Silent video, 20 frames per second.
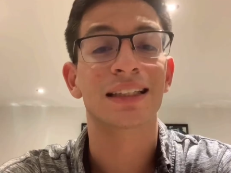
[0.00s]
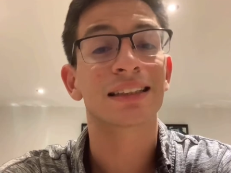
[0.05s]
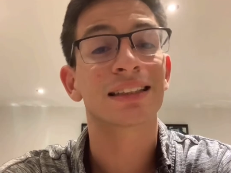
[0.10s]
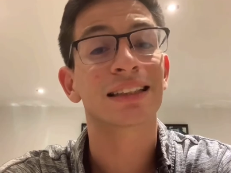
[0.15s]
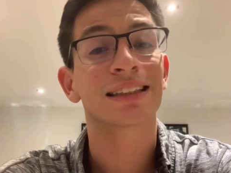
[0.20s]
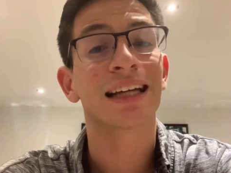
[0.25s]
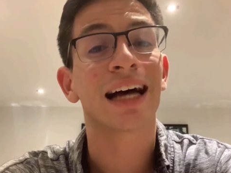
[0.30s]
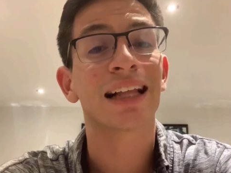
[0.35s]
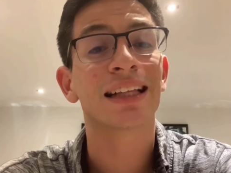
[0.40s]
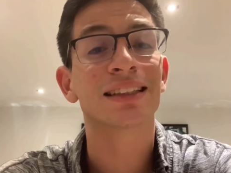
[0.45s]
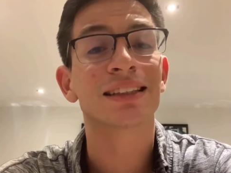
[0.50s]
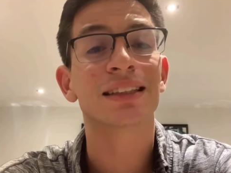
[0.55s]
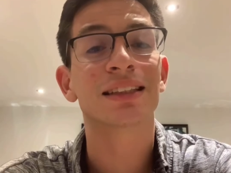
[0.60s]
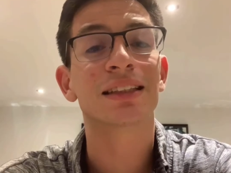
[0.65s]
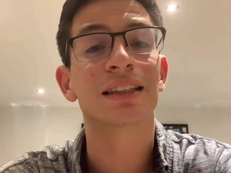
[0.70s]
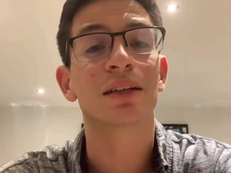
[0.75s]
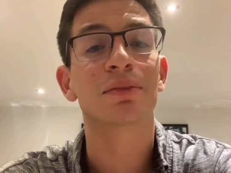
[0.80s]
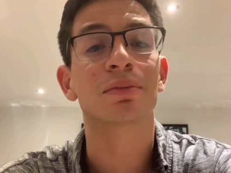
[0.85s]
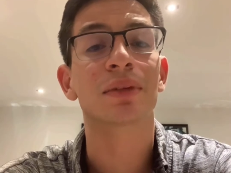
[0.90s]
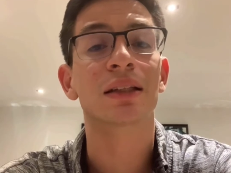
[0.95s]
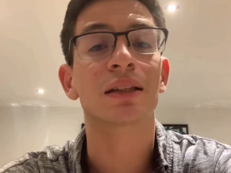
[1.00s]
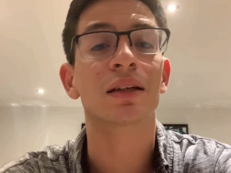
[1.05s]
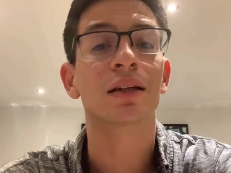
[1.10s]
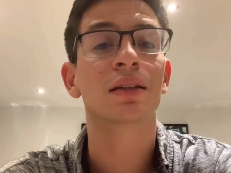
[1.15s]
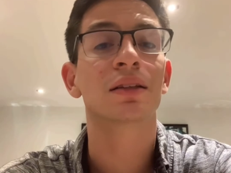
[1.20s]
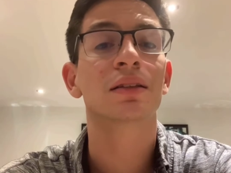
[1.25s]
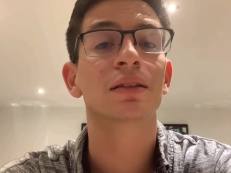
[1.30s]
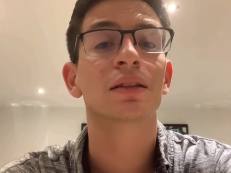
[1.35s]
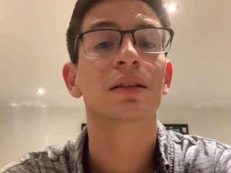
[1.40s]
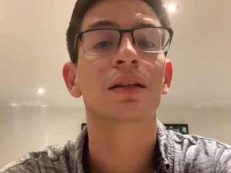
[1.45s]
analysis can be
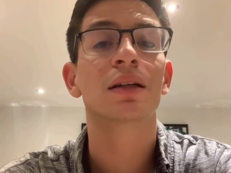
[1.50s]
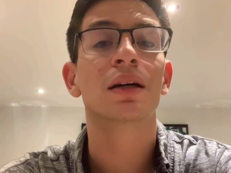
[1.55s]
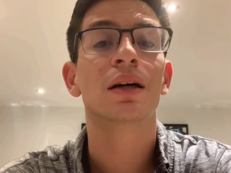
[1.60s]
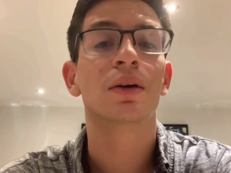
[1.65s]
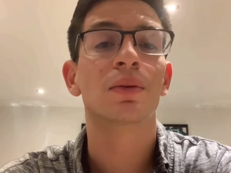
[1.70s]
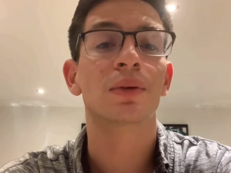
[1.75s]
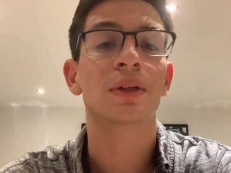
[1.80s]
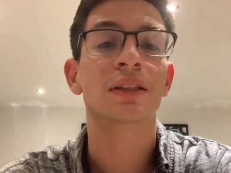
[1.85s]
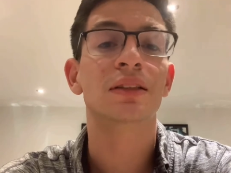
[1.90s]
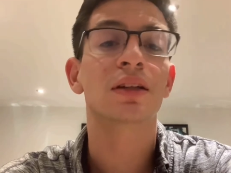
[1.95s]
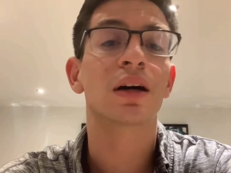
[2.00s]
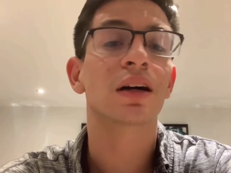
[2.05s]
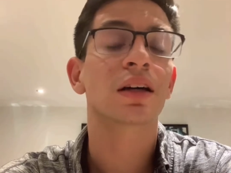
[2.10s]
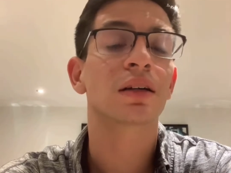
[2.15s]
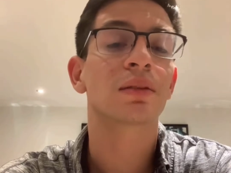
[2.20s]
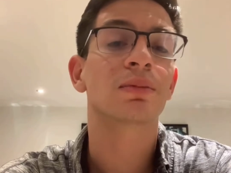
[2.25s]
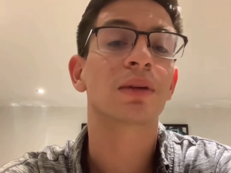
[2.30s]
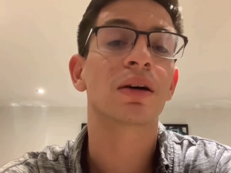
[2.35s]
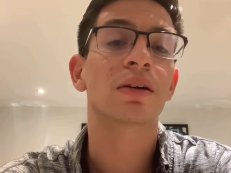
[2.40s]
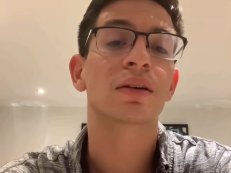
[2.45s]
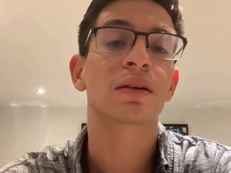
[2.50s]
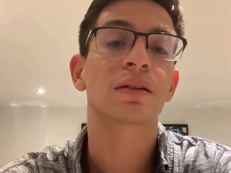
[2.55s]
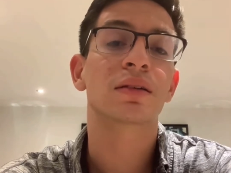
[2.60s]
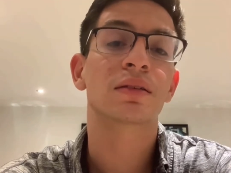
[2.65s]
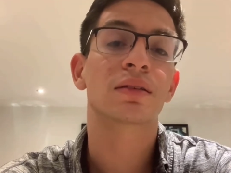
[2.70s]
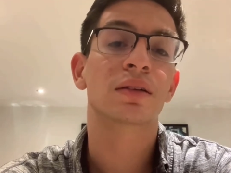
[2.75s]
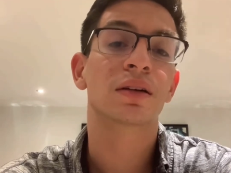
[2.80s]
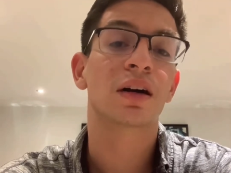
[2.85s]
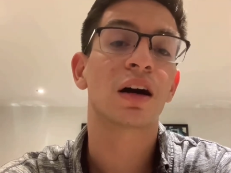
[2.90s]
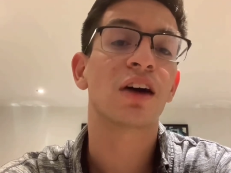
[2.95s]
done when talking about
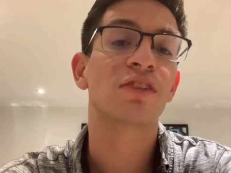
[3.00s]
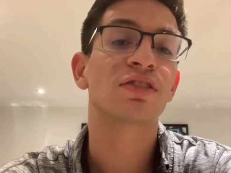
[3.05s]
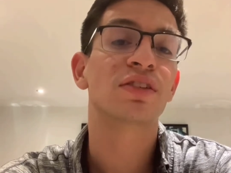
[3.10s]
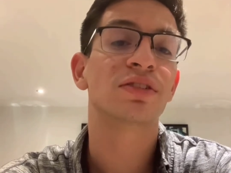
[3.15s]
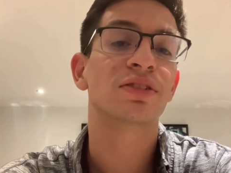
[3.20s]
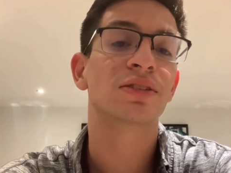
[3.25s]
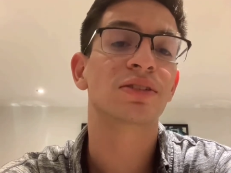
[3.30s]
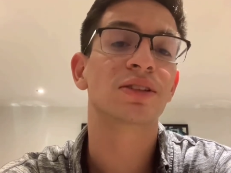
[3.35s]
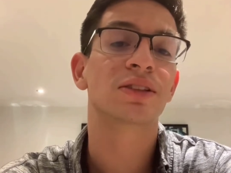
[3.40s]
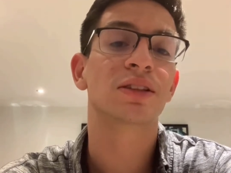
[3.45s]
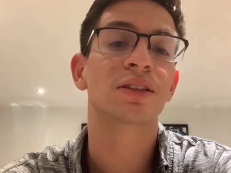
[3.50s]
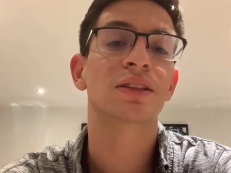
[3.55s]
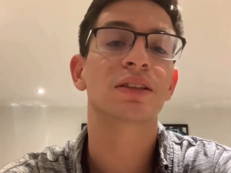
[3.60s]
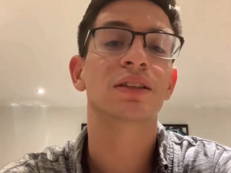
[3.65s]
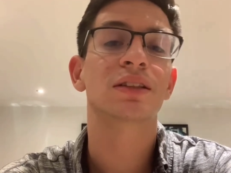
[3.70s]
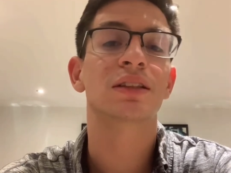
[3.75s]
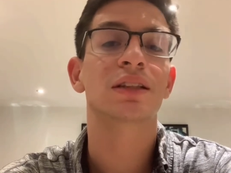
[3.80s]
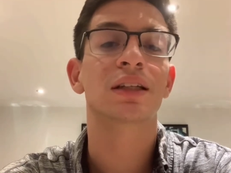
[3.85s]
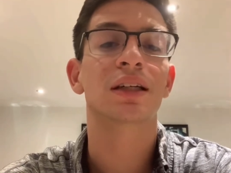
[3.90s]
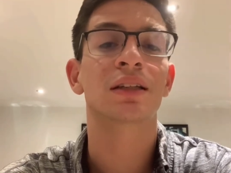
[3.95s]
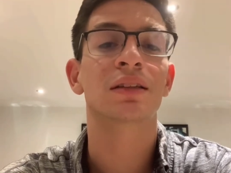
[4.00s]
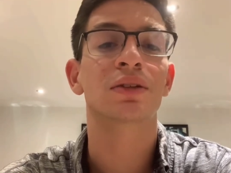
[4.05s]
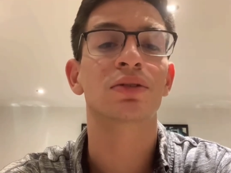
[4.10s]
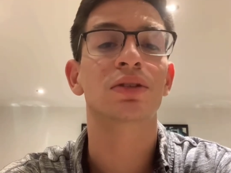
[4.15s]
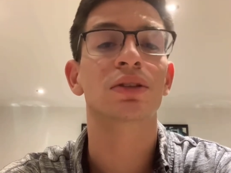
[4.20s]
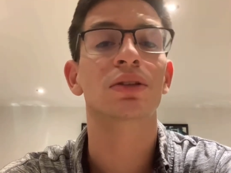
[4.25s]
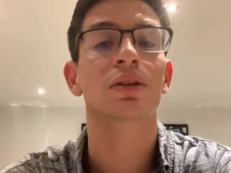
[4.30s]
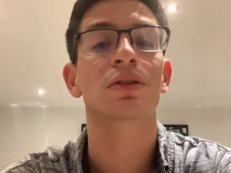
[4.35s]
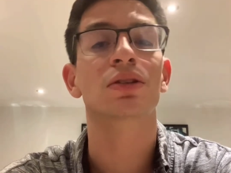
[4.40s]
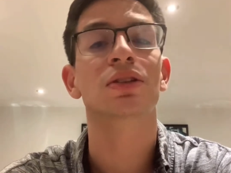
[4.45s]
coffee filters, and the
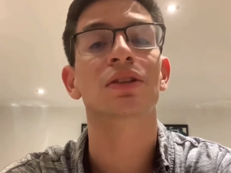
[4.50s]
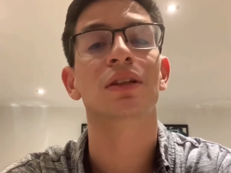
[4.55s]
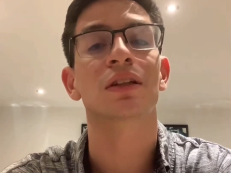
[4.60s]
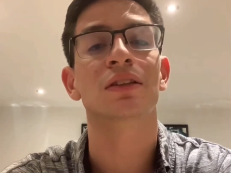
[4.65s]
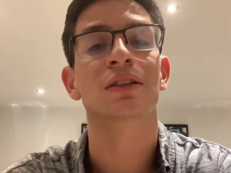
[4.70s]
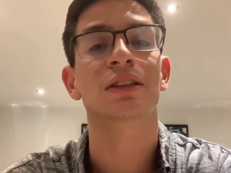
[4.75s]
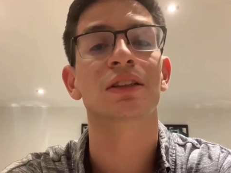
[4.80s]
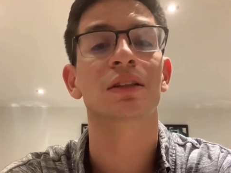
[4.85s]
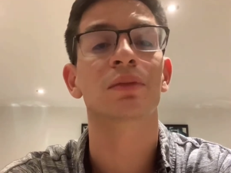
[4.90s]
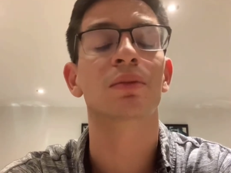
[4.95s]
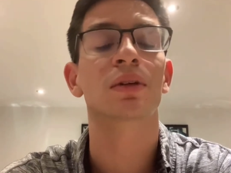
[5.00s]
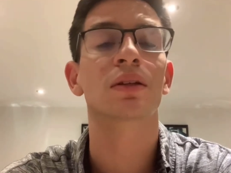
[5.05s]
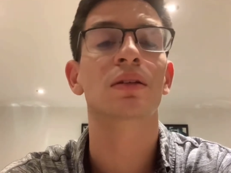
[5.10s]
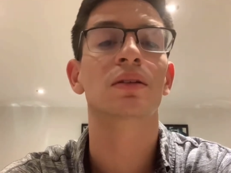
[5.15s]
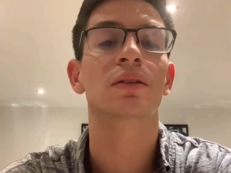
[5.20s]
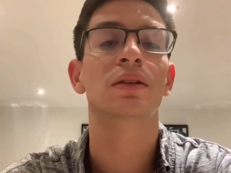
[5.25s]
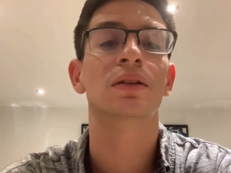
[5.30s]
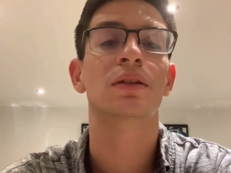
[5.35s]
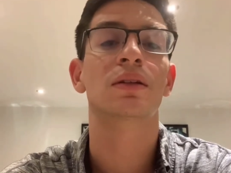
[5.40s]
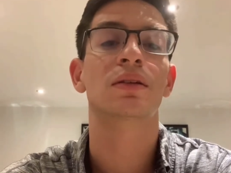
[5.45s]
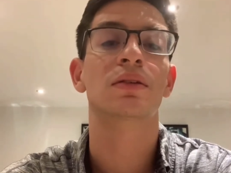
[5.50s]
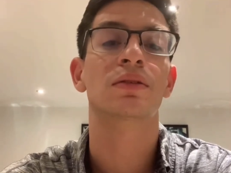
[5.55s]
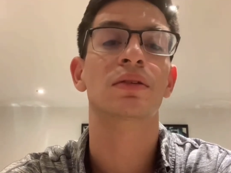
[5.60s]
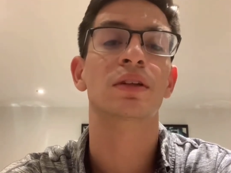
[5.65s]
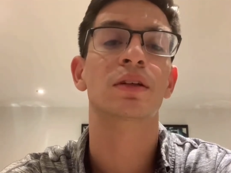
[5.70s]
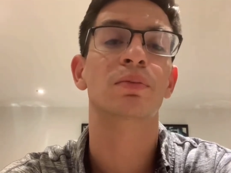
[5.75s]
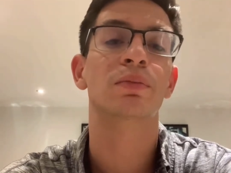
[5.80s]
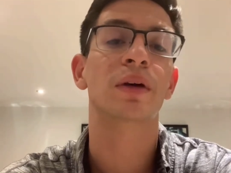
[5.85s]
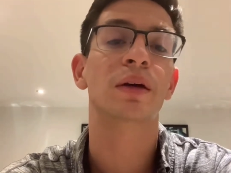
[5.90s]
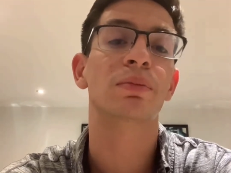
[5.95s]
results are similar with
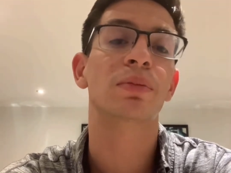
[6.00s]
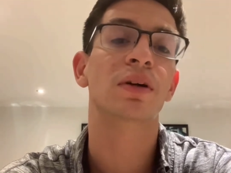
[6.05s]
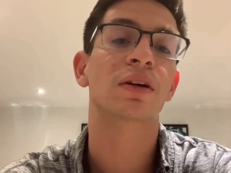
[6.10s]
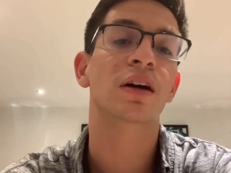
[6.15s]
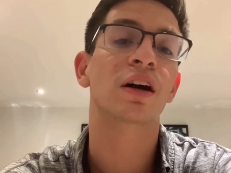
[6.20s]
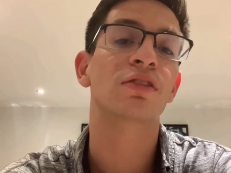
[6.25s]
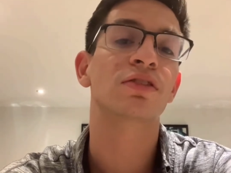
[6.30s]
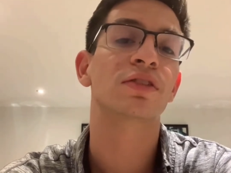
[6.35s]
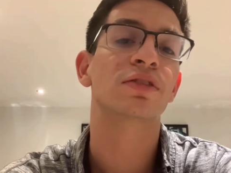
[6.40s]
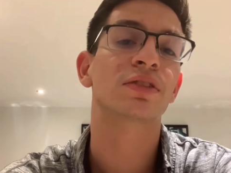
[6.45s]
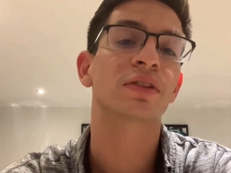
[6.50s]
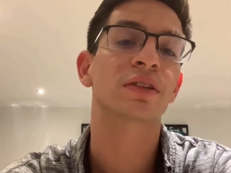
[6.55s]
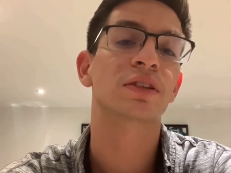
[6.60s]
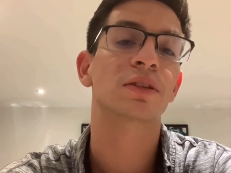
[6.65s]
the paper coffee filter